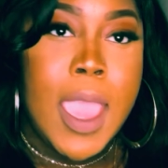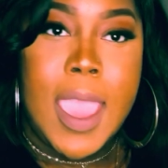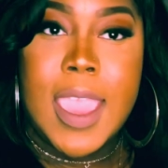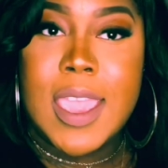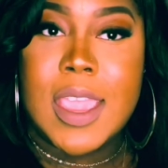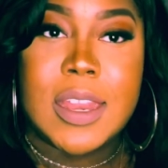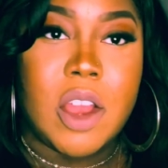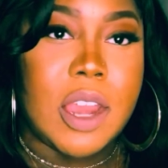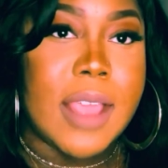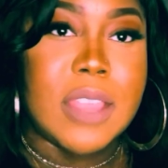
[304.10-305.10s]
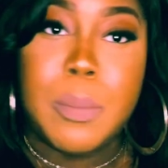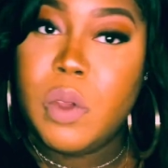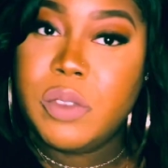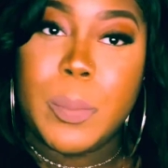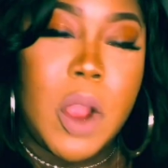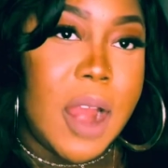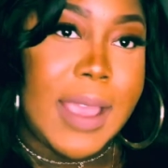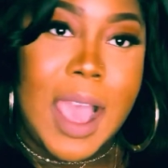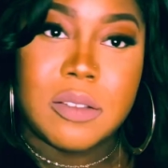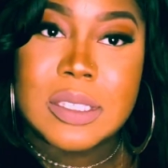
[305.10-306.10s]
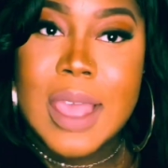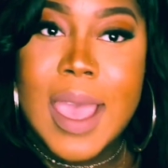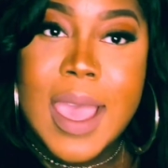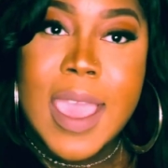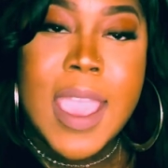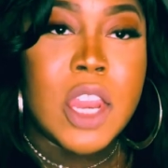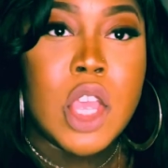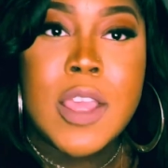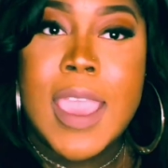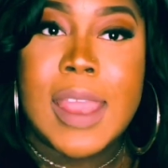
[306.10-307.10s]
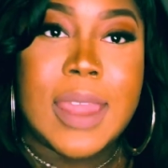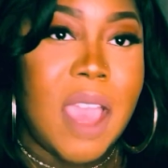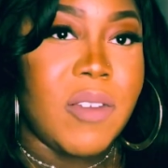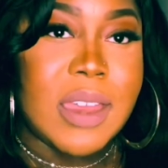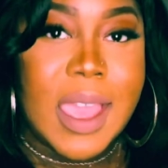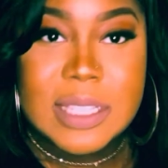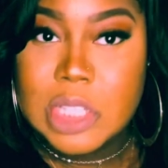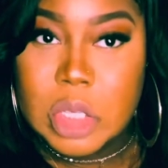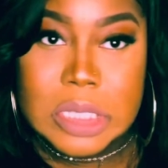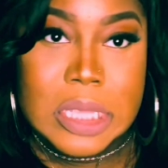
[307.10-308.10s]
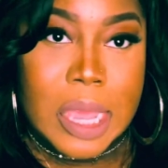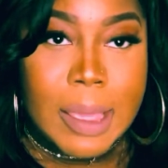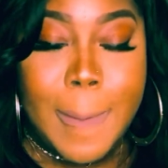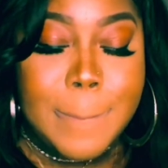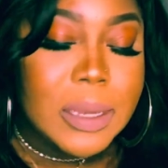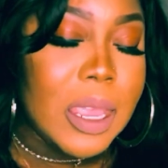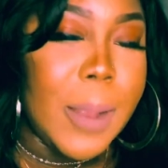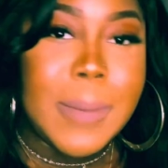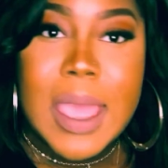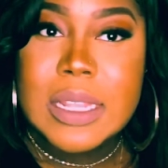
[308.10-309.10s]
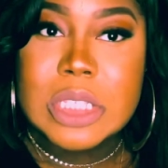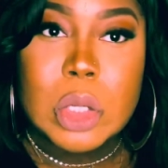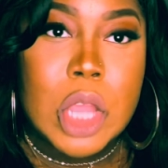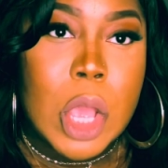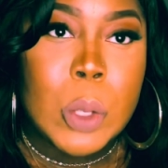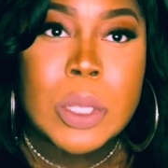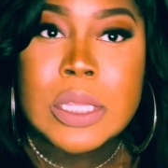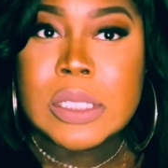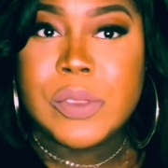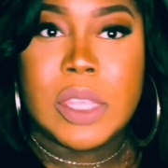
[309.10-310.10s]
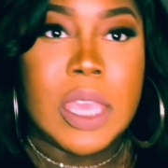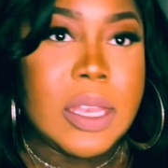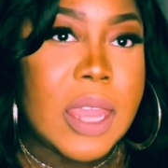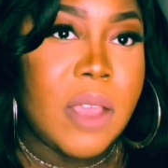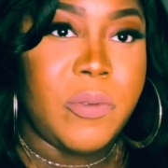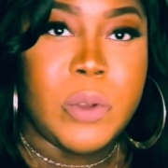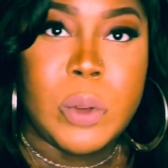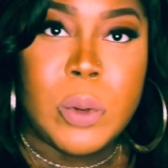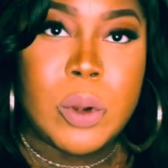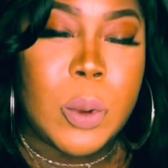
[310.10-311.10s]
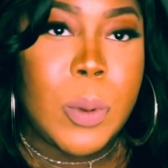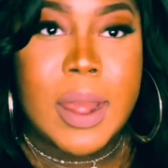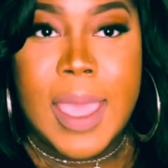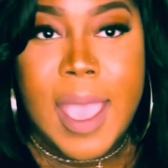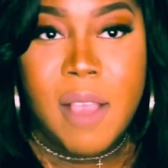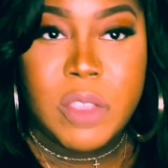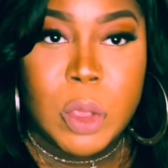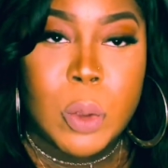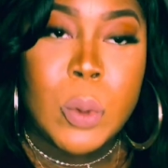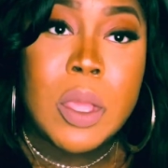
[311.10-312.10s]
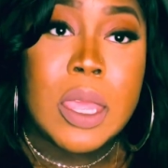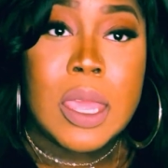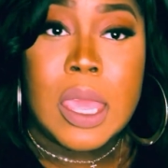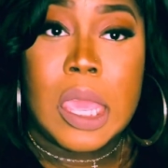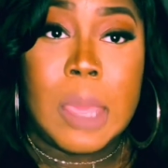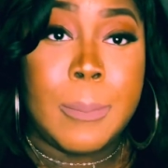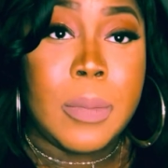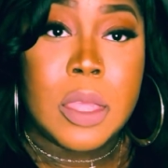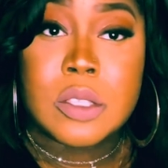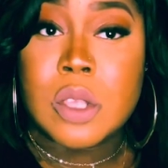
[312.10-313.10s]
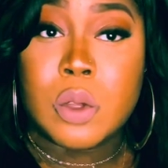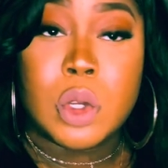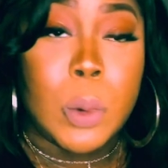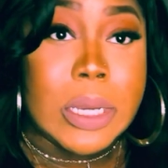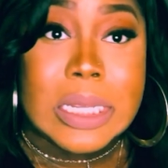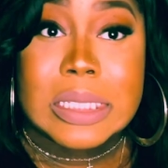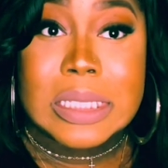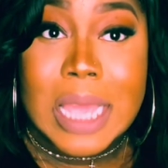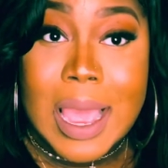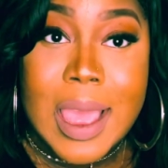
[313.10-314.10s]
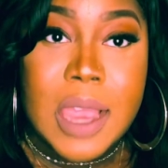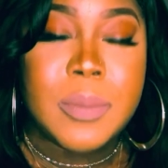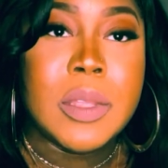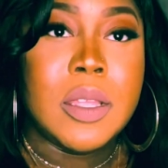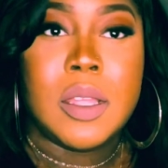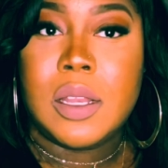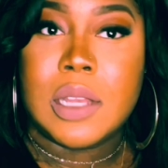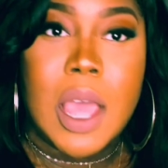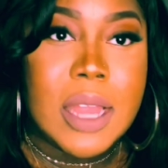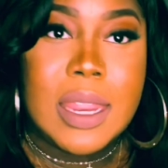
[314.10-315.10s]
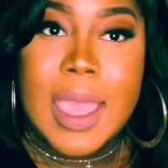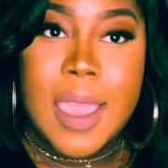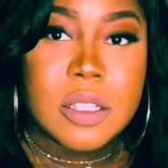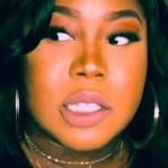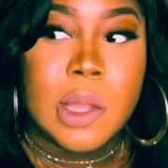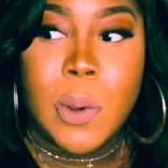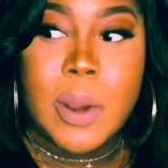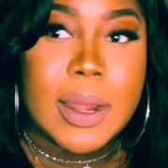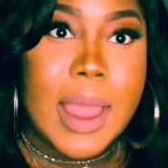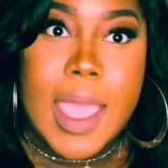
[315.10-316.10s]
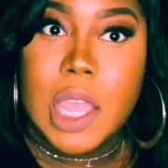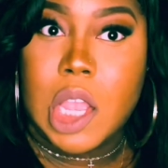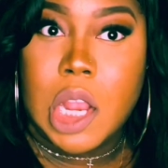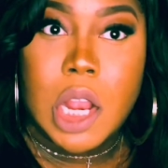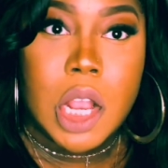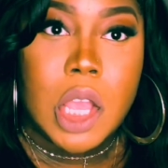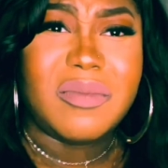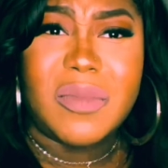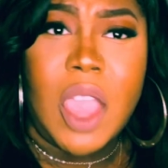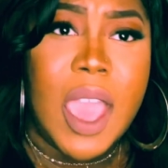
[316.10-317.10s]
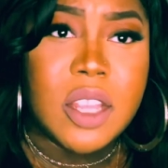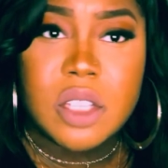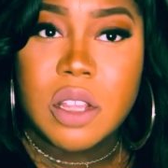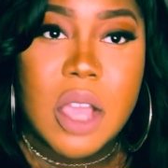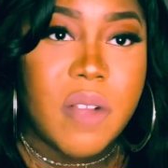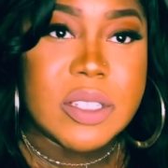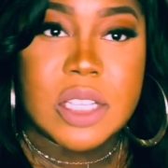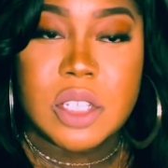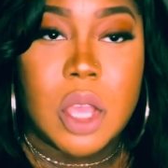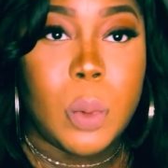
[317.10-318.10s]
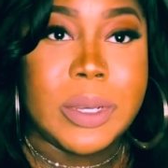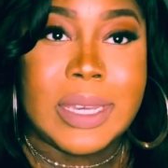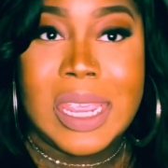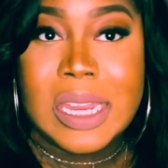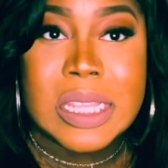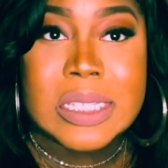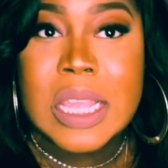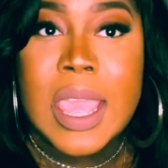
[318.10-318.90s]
And they're like, they moved the party outside and they have a nice little setup and everybody's, getting their food or what have you. So during this time, Londi asked Lauren, like, girl, how did your little conversation go with Dennis?